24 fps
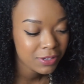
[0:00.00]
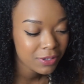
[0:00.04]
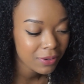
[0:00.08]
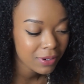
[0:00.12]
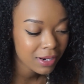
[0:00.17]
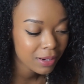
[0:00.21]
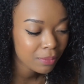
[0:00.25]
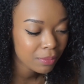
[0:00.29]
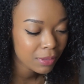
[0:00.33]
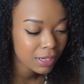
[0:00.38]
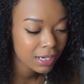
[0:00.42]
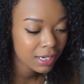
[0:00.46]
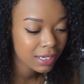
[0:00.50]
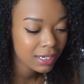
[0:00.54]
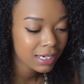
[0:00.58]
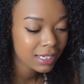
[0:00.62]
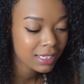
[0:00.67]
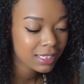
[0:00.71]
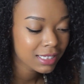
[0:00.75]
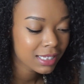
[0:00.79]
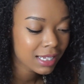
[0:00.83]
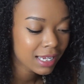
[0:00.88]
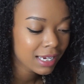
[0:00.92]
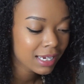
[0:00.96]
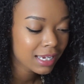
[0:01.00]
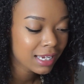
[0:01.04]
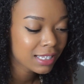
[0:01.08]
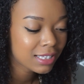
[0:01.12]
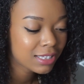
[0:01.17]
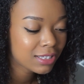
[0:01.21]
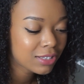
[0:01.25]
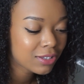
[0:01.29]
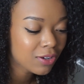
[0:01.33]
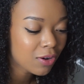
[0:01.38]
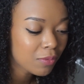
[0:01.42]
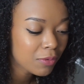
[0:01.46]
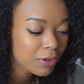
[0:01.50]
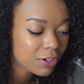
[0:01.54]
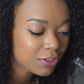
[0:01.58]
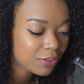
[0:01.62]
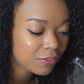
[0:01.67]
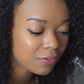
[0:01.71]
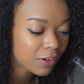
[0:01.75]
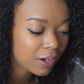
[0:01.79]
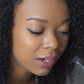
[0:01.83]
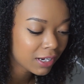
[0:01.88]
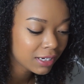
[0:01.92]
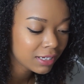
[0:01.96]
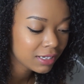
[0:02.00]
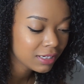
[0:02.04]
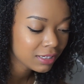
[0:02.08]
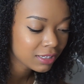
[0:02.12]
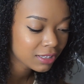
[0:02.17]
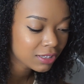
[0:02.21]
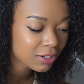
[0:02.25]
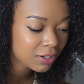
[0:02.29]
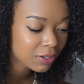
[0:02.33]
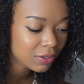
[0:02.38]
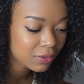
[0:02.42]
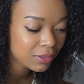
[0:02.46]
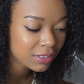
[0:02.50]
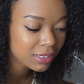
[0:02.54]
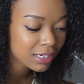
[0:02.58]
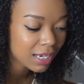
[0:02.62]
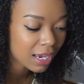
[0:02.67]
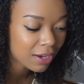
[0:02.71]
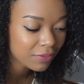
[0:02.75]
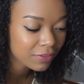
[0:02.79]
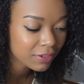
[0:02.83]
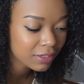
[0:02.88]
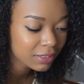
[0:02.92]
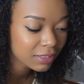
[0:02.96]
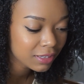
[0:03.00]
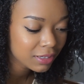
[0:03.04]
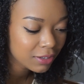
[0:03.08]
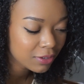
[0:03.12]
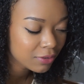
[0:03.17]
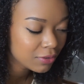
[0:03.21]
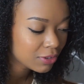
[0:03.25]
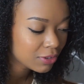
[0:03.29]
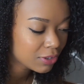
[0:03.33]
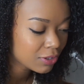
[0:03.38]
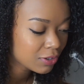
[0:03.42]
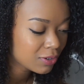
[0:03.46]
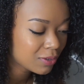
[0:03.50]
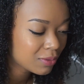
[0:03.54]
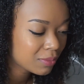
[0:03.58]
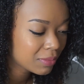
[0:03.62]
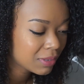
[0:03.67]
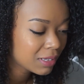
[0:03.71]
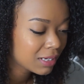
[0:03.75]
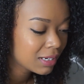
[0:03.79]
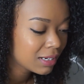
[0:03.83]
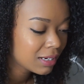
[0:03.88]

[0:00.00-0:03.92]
You know what I mean? It's like, it's so much fun. So definitely YouTube.